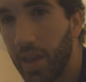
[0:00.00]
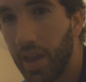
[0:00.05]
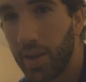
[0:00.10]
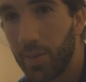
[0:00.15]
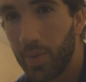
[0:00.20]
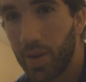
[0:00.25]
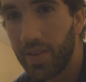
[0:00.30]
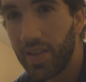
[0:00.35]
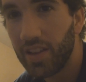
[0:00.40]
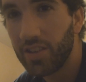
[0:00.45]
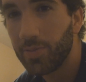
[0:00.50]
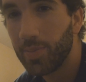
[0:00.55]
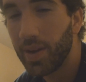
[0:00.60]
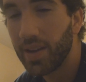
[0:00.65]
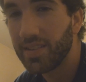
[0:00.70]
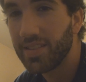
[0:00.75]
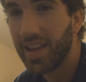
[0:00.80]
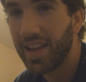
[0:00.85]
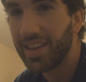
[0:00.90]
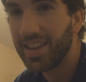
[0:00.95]
Anyway, that's
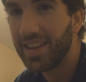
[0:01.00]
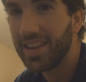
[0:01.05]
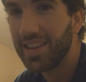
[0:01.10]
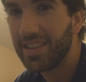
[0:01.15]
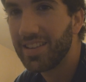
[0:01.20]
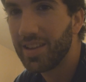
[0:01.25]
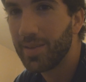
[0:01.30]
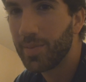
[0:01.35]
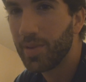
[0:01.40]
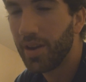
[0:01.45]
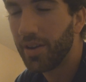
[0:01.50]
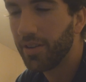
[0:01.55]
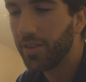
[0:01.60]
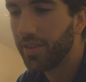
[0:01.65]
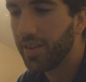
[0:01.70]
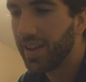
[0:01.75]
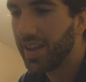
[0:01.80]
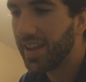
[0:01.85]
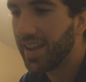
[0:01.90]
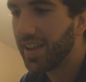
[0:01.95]
my tanky Demon
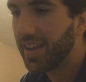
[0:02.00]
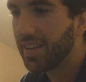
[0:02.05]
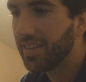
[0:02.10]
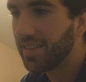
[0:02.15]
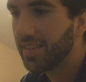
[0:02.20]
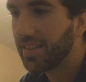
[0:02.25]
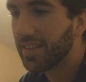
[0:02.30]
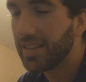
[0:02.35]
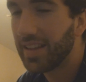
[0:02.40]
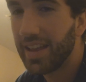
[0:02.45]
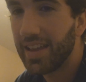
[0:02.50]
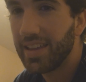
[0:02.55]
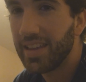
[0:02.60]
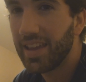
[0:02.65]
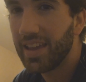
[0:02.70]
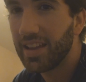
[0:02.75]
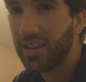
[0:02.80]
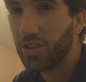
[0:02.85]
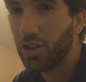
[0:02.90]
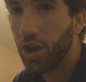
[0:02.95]
Hunter, and
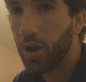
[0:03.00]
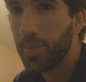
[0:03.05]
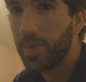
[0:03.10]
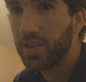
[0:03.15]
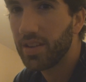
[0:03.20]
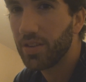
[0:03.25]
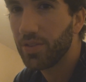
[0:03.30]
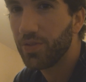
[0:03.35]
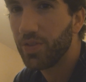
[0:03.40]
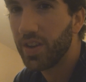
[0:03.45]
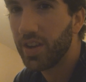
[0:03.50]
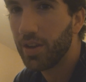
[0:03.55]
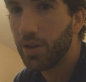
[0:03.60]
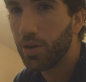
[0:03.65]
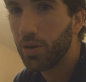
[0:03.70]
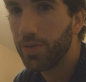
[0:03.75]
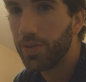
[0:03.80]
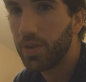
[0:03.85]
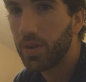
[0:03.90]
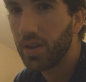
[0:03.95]
like and comment this
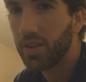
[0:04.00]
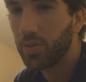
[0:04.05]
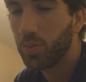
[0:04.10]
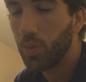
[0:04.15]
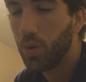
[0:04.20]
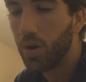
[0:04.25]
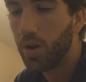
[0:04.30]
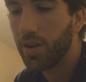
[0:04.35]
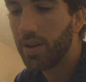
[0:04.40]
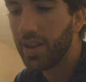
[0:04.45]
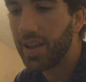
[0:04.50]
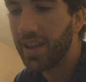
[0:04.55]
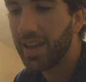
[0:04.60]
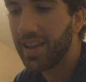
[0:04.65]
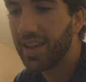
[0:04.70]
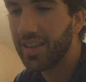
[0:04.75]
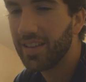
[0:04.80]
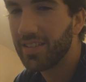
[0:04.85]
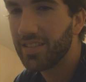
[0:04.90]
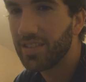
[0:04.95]
video if you guys want,
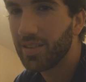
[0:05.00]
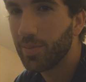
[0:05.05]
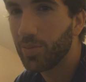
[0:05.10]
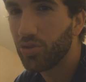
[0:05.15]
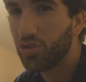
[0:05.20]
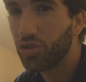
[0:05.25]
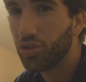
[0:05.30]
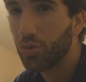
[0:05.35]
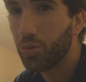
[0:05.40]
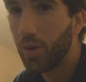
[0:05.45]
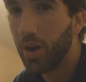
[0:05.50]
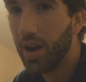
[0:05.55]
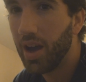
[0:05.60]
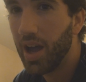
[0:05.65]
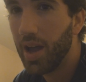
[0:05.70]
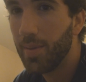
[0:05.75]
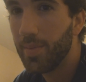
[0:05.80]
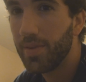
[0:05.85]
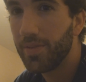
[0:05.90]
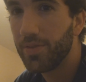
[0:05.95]
and
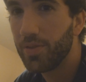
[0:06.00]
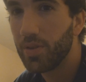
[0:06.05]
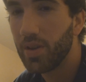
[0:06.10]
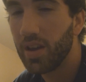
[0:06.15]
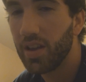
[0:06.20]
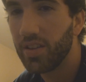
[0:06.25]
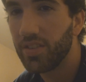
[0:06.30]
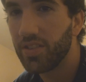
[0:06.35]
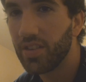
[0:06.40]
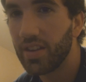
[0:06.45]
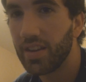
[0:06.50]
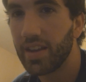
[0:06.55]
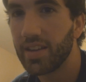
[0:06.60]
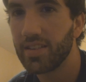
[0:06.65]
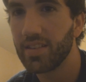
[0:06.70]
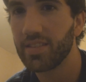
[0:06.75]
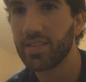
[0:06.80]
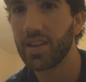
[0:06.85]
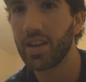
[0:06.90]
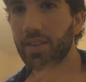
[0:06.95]
subscribe if you guys
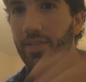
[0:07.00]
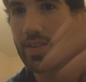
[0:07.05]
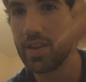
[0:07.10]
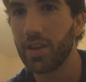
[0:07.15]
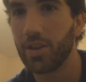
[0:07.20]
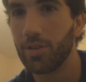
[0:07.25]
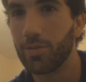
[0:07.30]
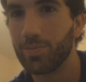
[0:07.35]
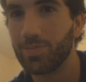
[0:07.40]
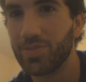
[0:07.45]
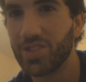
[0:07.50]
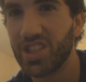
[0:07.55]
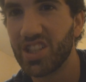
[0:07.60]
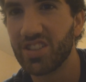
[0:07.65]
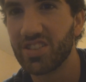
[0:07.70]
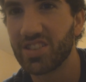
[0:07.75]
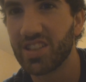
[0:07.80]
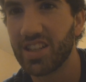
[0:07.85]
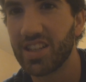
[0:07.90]
like this kind of video. Cheers,